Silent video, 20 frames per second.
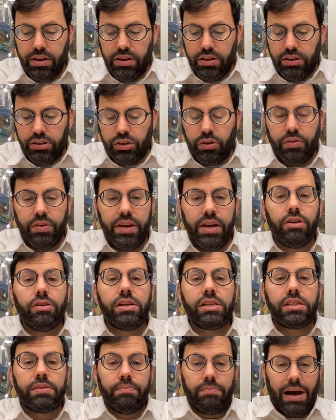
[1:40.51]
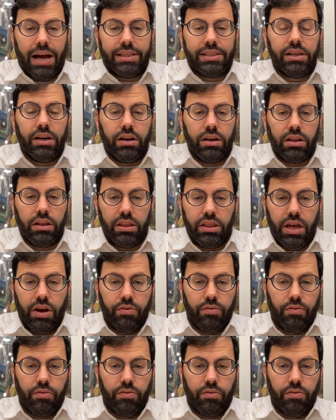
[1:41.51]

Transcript: So over here, it's matzah that